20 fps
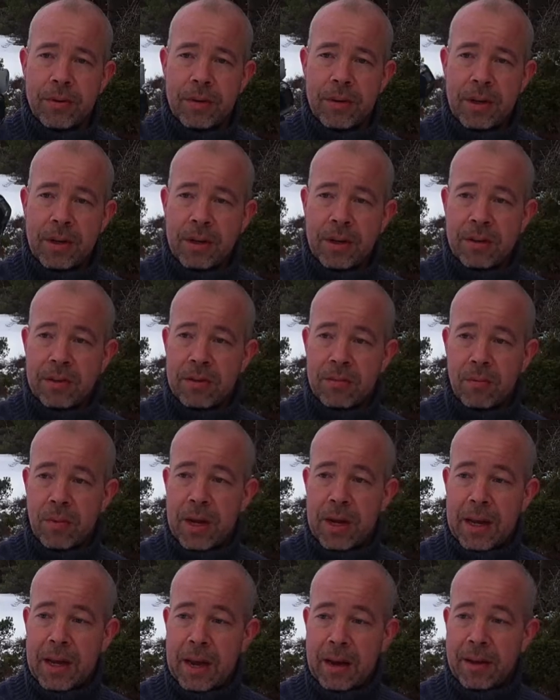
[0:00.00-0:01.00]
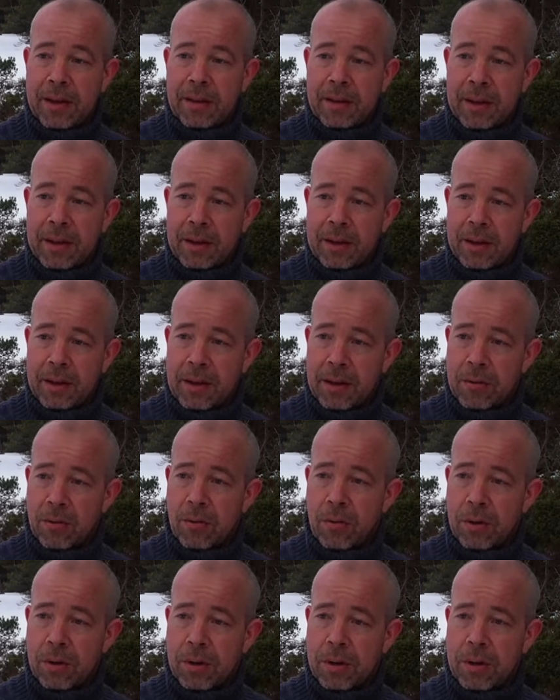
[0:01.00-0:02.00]
It doesn't weigh anything at
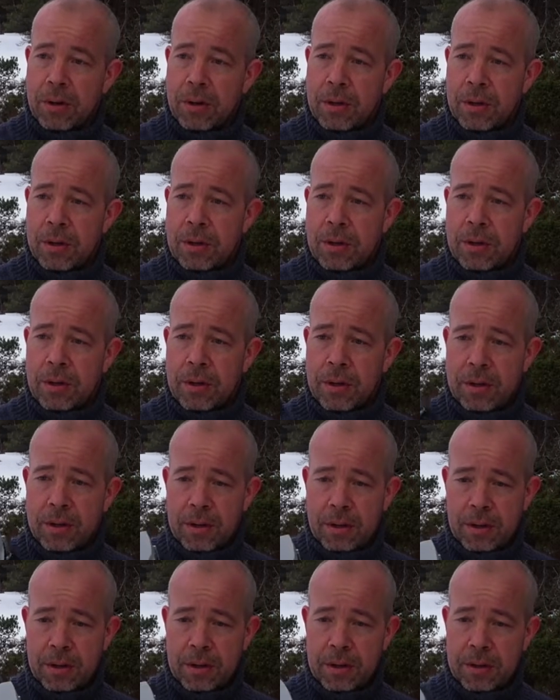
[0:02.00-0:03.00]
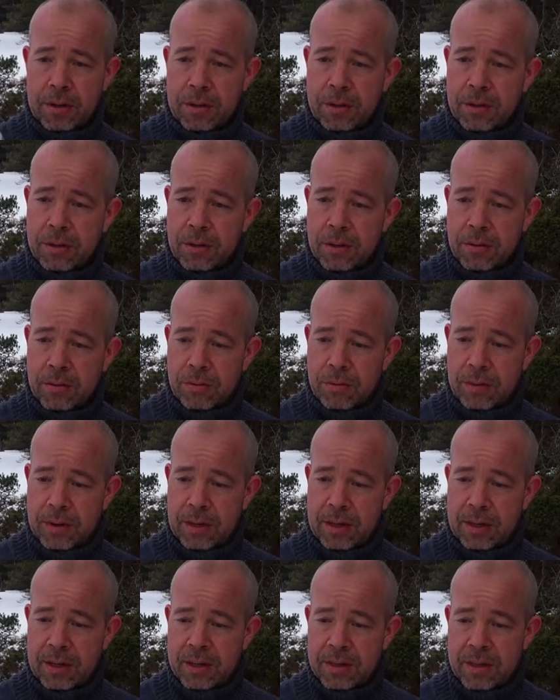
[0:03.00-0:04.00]
all. So
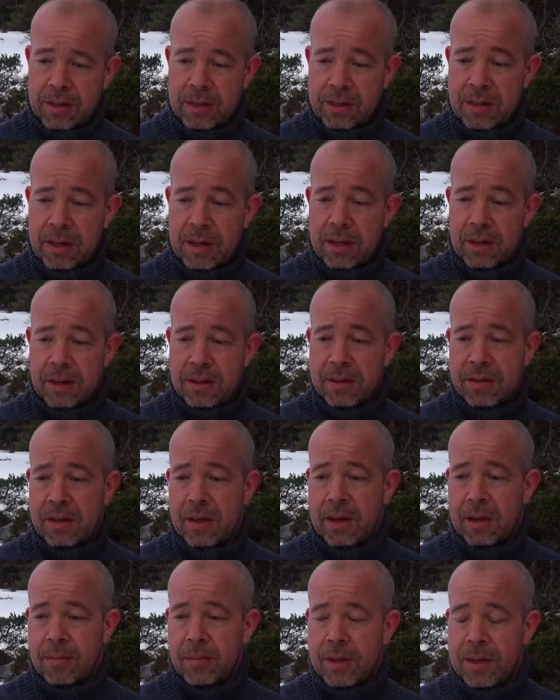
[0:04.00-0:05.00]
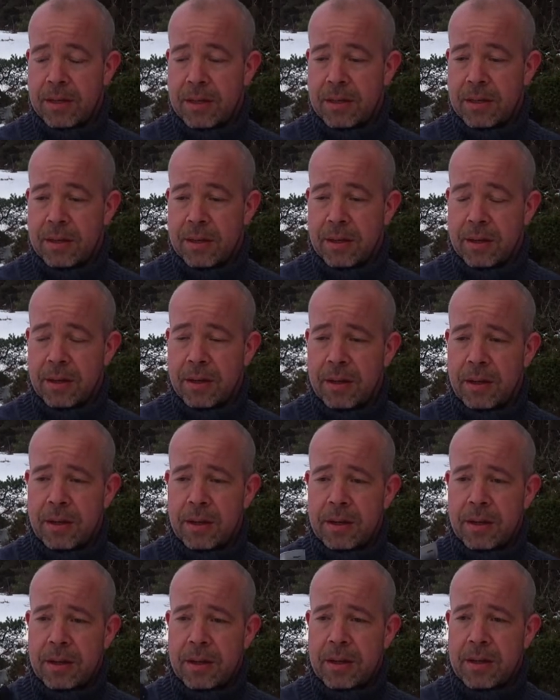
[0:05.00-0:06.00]
it's exactly the same as the
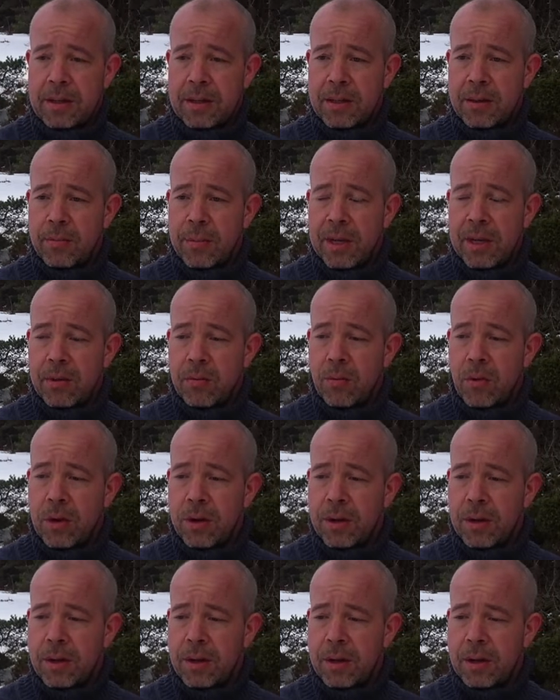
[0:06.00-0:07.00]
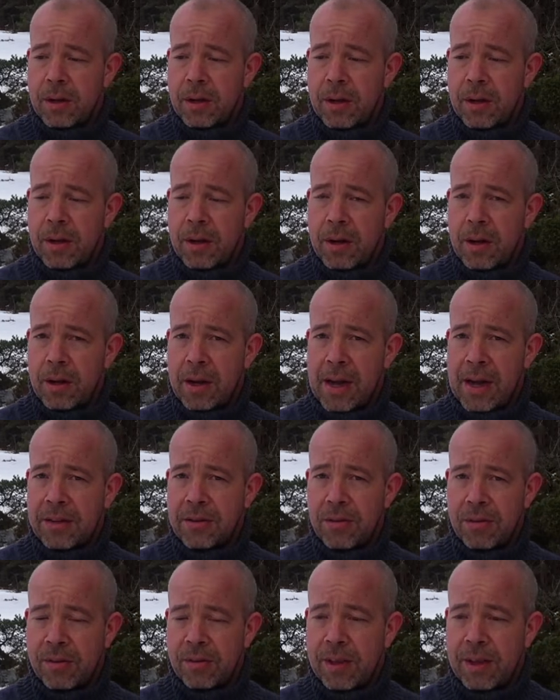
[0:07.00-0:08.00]
Mini 1. I
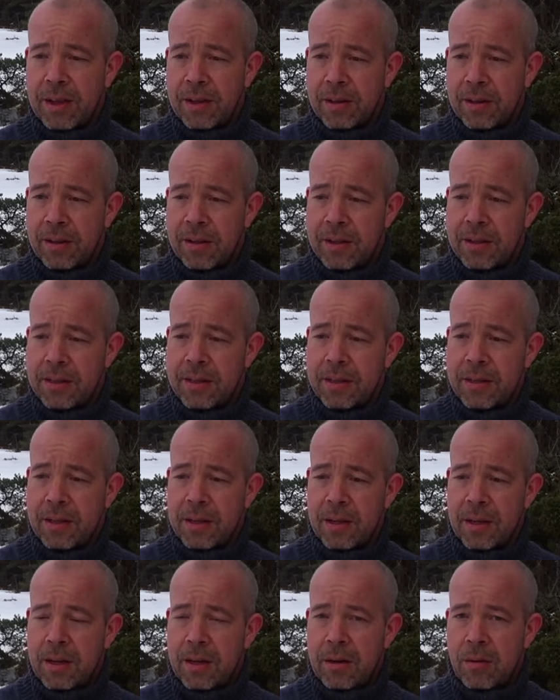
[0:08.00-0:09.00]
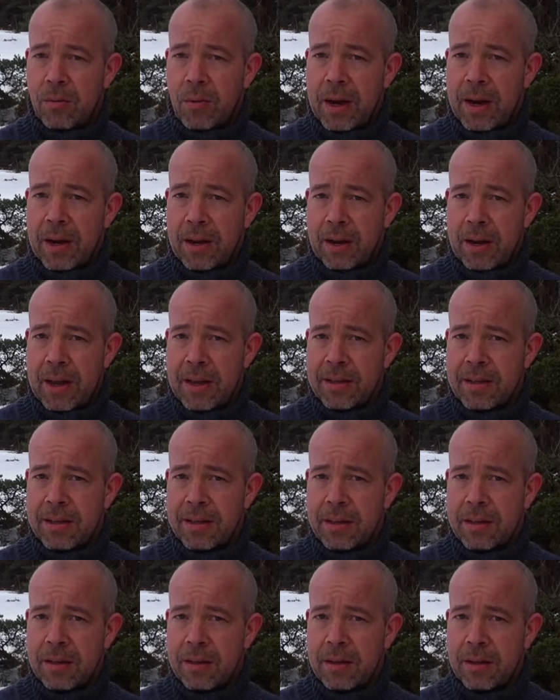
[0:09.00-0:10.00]
actually think this weighs
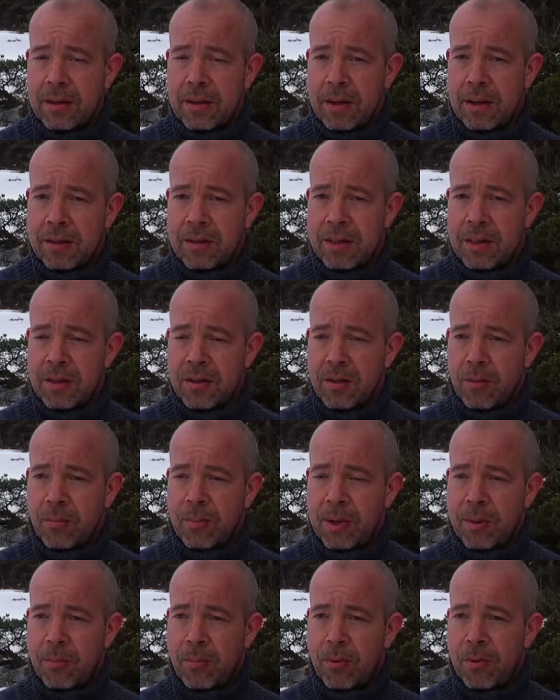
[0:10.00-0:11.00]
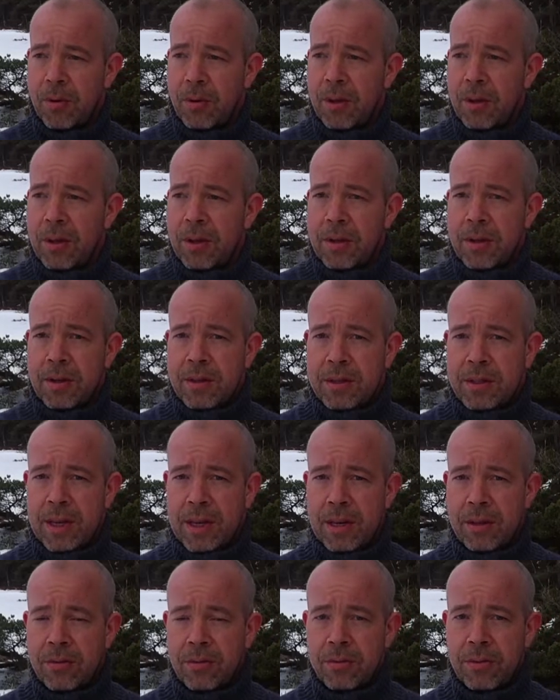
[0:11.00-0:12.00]
less. I see some people
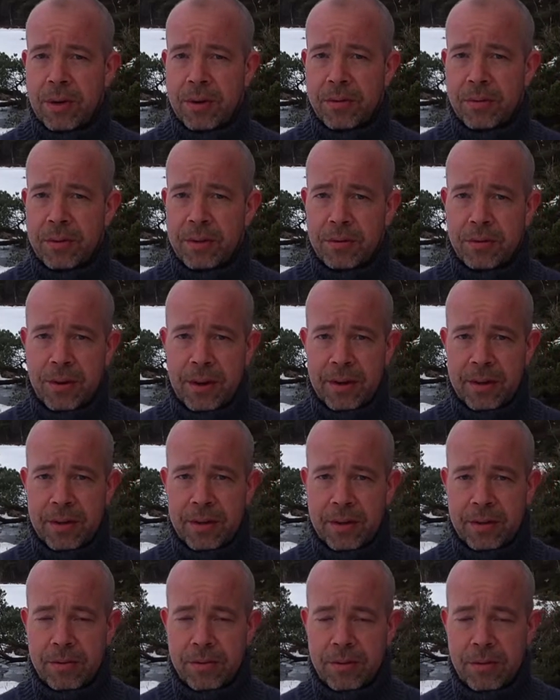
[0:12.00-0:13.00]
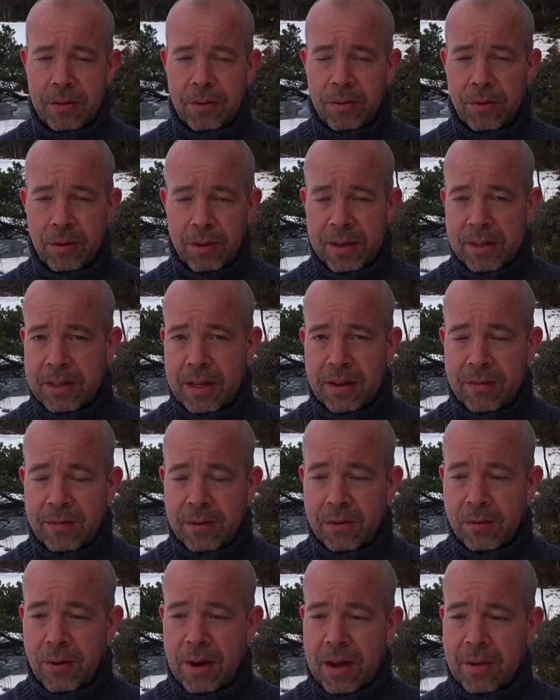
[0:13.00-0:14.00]
say 230
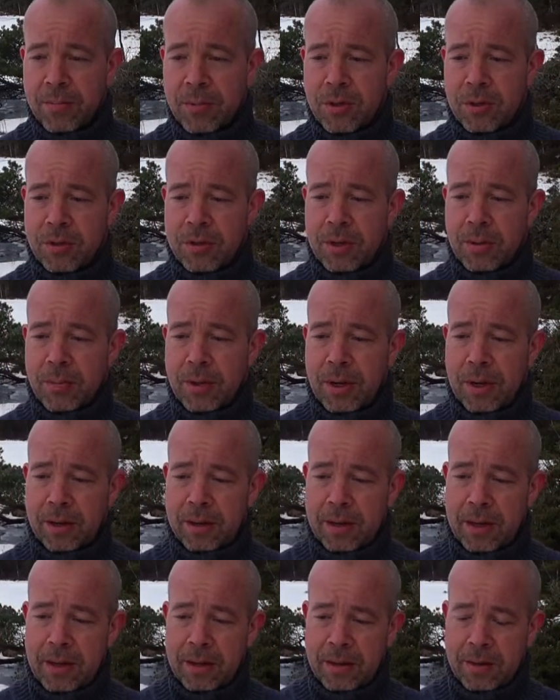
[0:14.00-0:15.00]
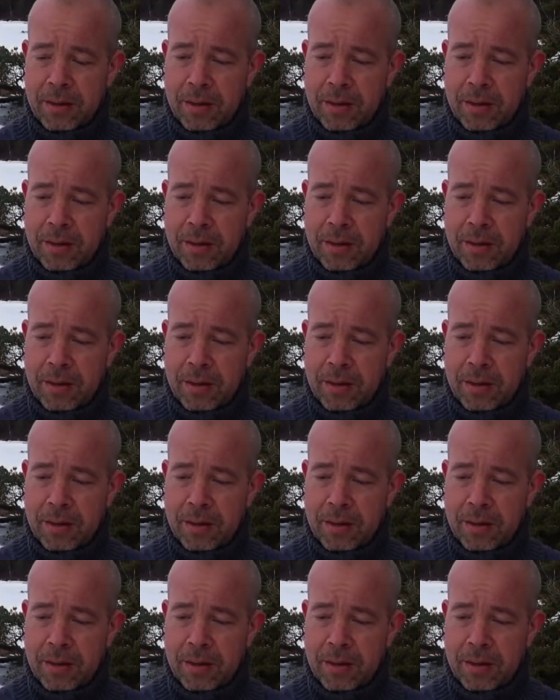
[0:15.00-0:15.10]
or something like that.